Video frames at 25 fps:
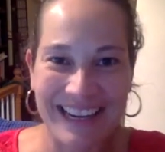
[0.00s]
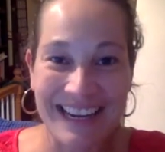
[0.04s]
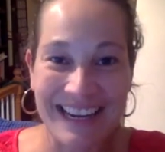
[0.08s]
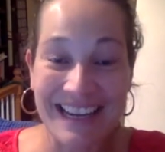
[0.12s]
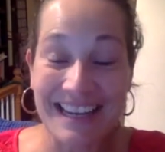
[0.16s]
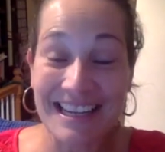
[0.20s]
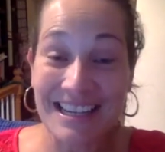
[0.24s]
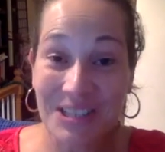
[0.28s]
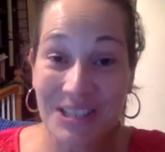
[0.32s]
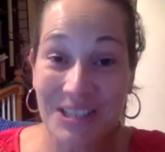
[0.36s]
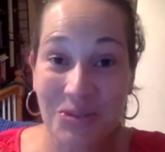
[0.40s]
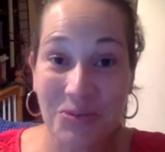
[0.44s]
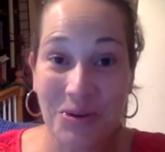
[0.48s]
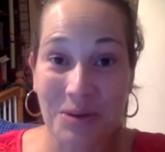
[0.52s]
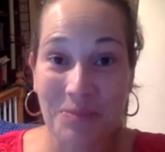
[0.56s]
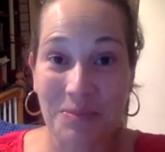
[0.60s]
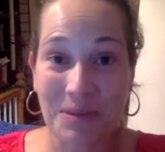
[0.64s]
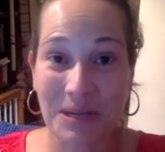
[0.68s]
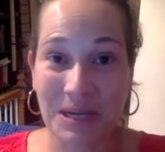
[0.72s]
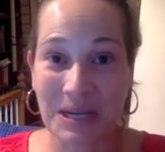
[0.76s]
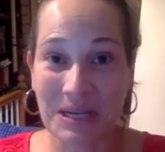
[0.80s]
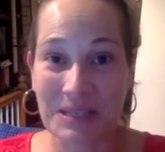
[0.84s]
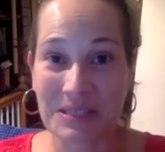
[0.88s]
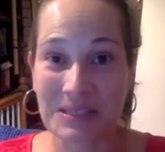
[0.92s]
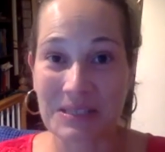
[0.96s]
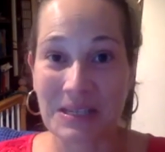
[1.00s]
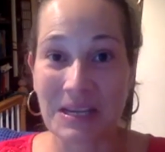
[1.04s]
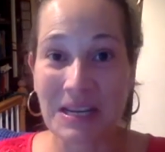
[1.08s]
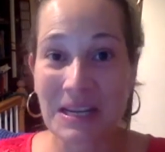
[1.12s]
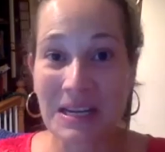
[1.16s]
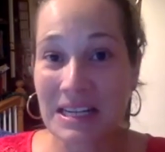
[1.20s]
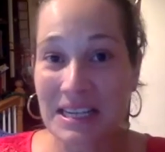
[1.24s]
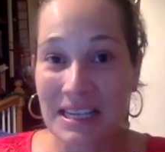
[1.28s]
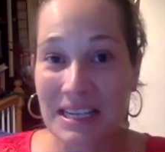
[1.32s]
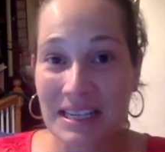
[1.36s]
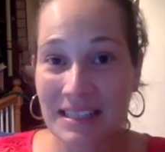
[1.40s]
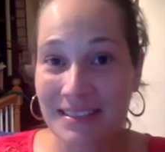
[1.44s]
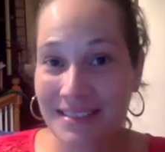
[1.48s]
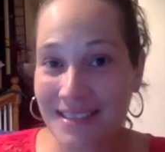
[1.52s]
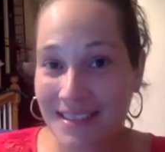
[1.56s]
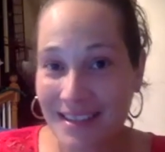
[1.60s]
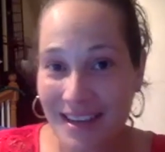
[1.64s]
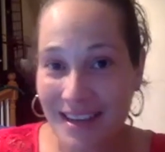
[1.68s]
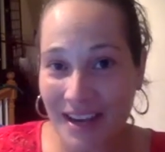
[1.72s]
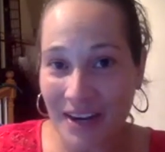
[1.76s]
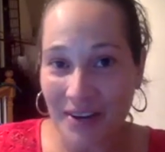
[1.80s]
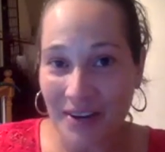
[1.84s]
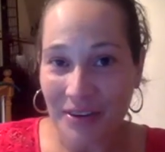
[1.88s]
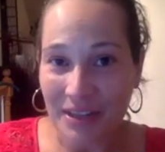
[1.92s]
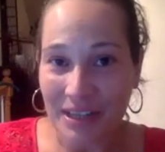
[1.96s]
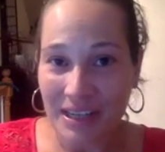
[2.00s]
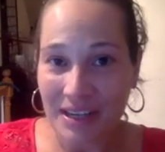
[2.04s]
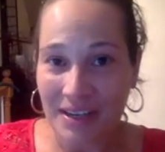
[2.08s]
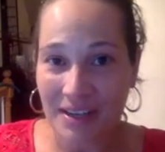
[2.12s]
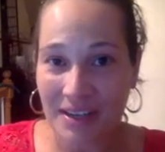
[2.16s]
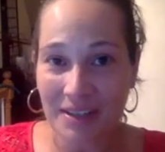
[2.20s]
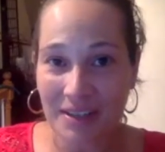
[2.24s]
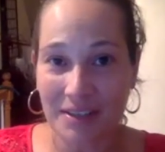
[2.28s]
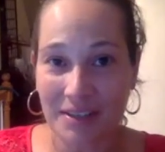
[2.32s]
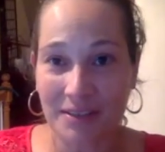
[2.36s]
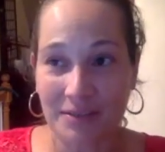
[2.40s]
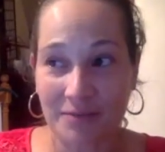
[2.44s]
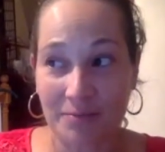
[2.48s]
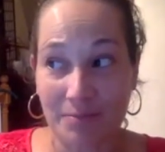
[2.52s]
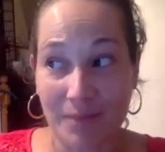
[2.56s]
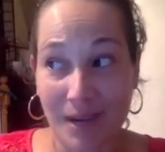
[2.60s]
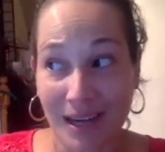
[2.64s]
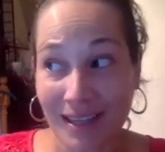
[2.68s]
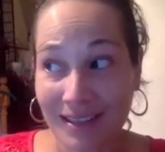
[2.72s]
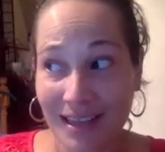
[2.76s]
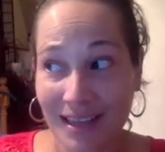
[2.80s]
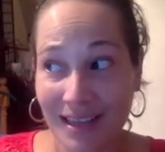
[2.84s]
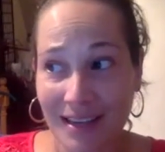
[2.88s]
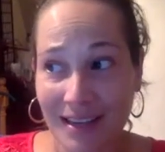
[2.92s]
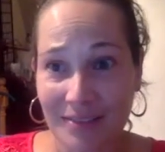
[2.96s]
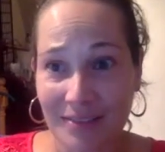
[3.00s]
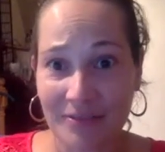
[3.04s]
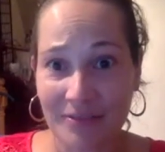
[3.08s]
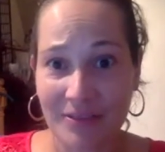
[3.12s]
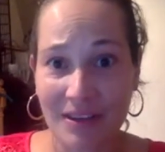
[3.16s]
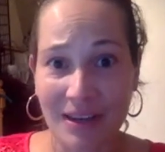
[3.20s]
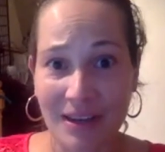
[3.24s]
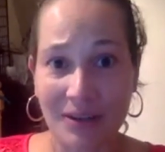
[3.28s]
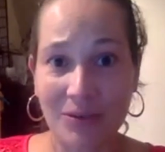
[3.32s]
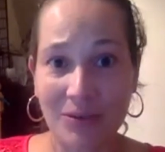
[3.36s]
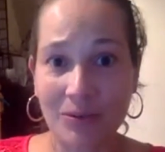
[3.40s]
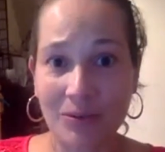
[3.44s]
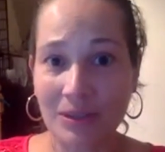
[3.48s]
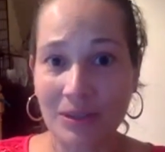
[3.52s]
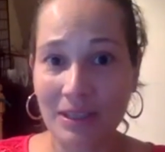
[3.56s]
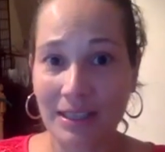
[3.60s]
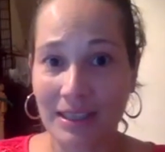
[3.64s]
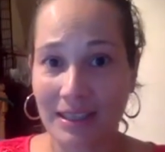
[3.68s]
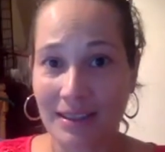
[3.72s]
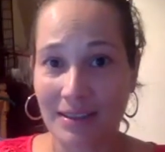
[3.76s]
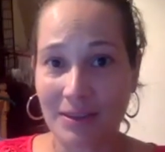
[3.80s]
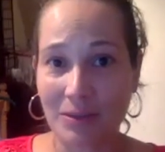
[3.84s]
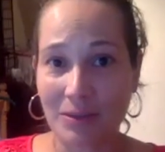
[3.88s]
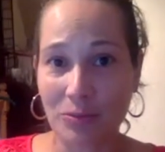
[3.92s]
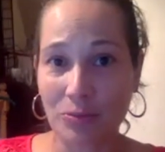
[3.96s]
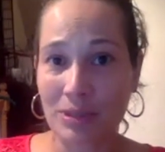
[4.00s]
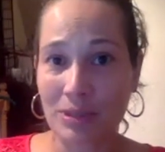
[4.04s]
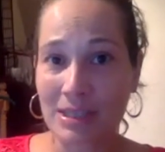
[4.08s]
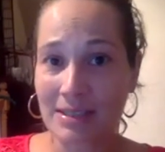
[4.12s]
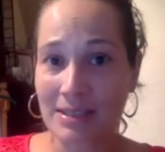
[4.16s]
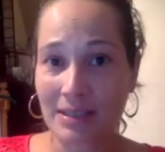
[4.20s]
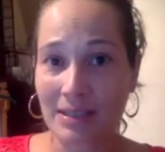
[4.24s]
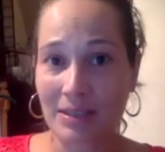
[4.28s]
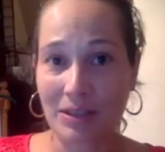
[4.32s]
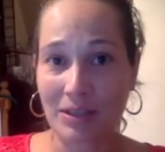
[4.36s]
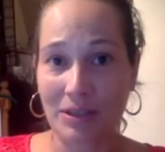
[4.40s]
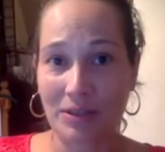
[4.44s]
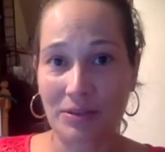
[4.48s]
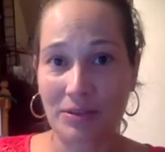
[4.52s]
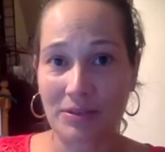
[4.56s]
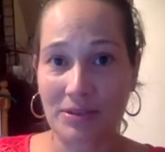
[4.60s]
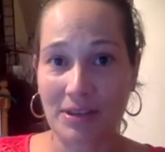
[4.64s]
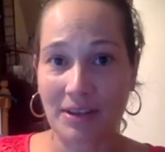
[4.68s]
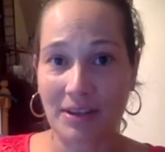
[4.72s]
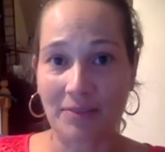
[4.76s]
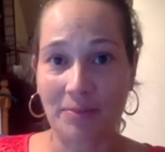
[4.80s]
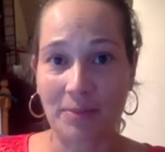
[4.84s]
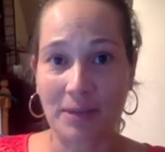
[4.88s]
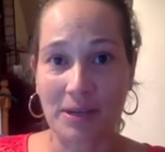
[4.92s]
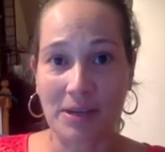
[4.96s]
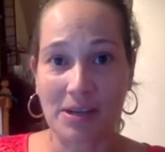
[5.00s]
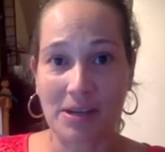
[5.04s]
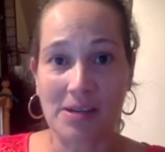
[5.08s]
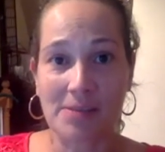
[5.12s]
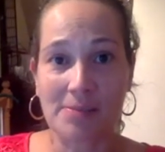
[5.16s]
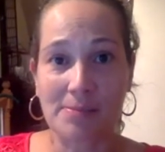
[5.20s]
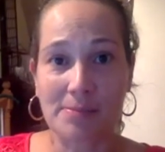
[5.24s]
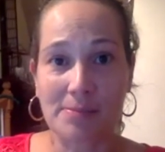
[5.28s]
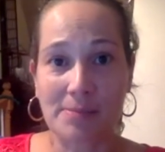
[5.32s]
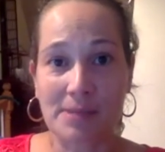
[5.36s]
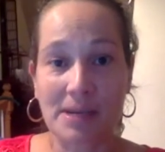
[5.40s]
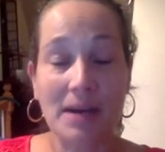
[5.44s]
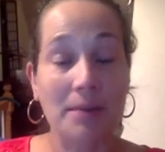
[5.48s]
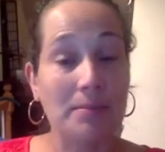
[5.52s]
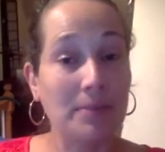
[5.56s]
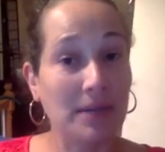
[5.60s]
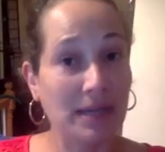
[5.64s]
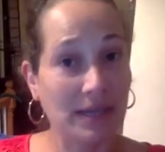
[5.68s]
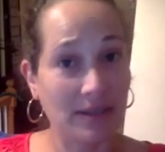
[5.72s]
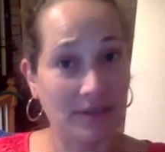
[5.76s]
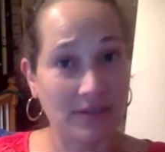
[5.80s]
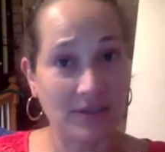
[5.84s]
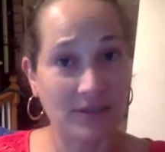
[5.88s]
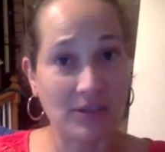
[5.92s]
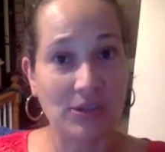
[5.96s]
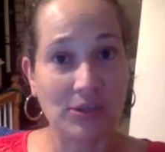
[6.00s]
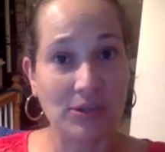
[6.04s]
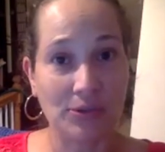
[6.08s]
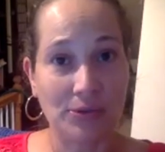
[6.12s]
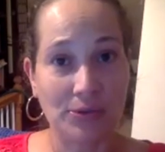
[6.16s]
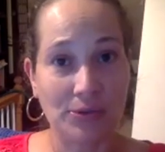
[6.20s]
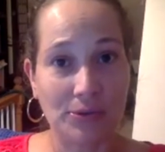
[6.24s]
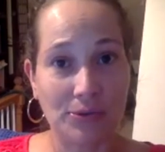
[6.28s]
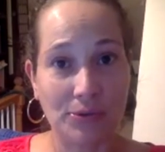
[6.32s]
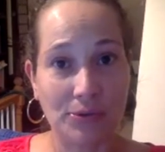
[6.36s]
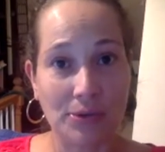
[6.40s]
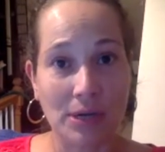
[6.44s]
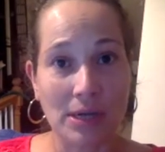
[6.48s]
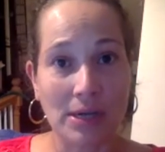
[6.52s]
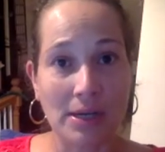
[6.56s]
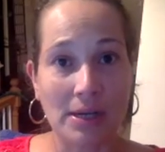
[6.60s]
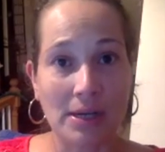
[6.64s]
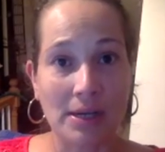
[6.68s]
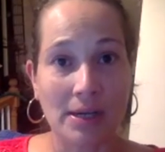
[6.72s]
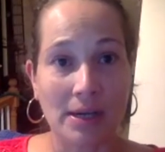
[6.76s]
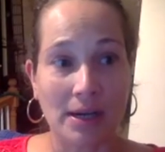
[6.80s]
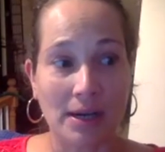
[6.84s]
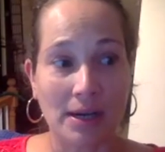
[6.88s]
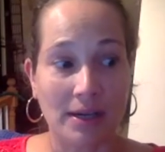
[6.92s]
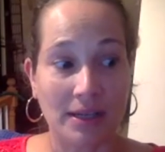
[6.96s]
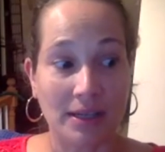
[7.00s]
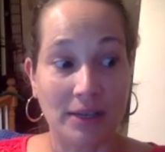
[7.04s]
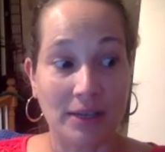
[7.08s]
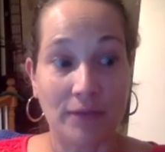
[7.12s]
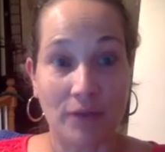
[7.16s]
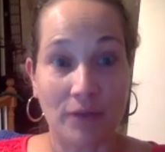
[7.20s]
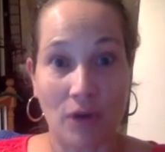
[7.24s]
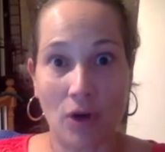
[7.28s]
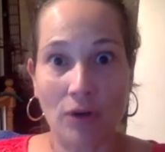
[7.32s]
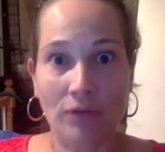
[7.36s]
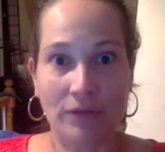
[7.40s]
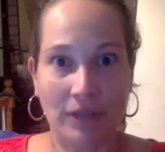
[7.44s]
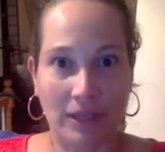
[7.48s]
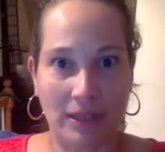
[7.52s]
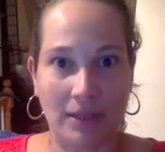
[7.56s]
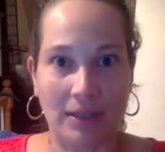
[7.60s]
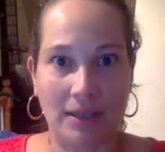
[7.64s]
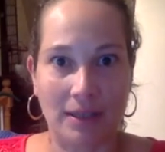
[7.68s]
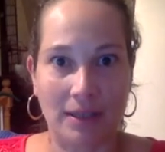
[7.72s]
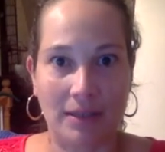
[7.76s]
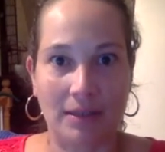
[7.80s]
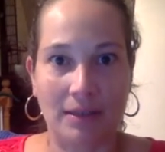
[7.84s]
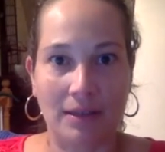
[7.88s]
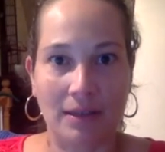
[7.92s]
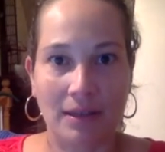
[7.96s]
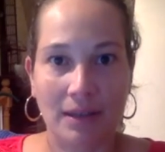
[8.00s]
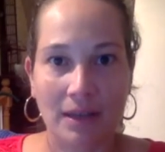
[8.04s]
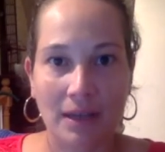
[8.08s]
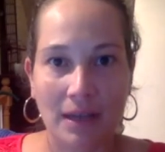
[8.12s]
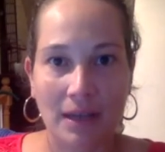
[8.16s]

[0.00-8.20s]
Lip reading: into it because it's an area of my life that only in the recent years I've become committed to evolving in.